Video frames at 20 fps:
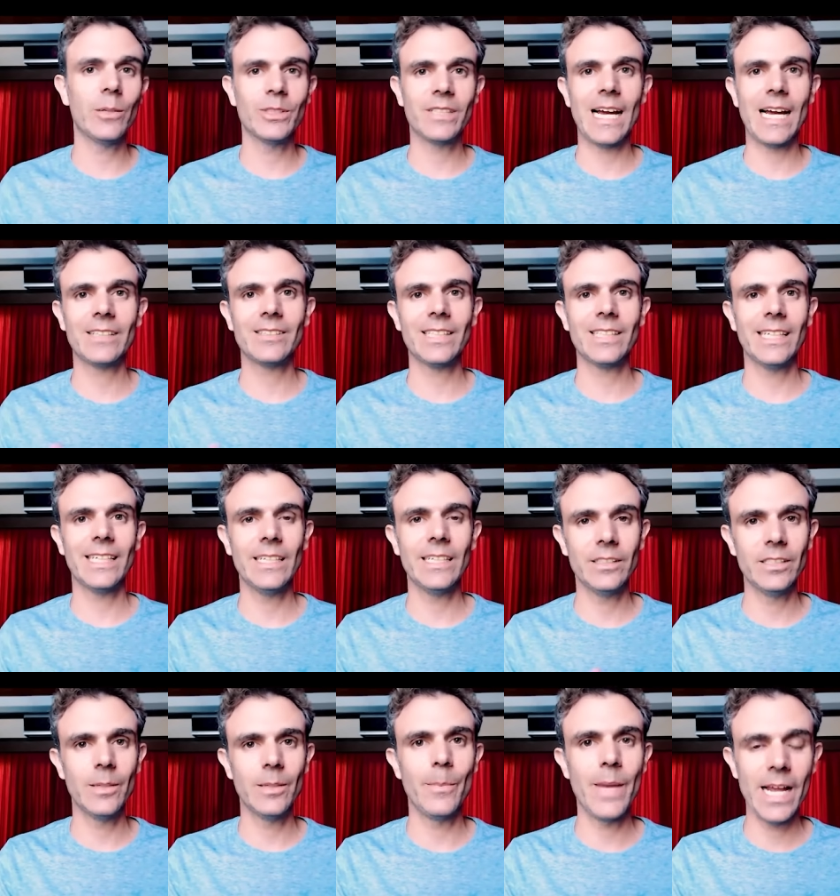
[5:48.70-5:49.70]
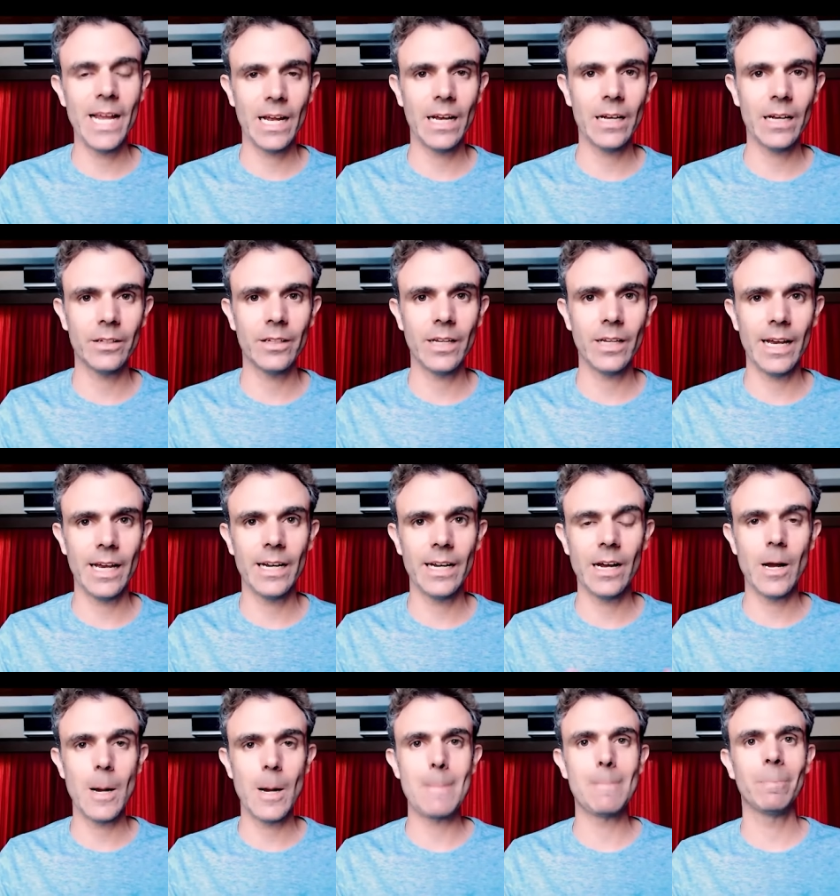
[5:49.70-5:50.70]
He is basically the world-renowned
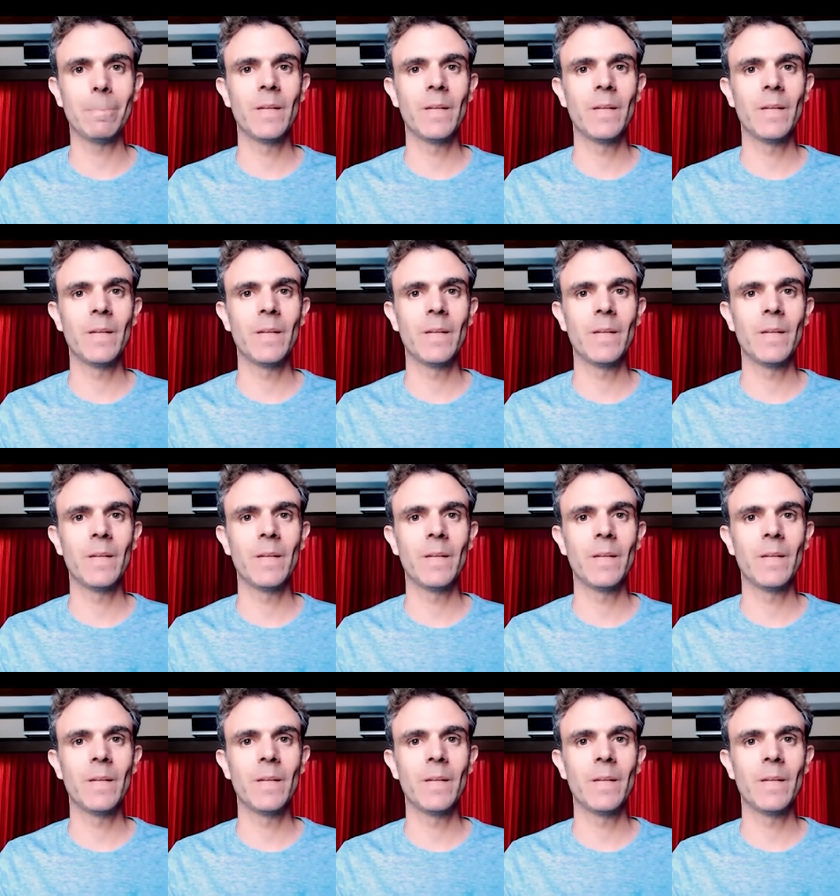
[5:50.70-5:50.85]
expert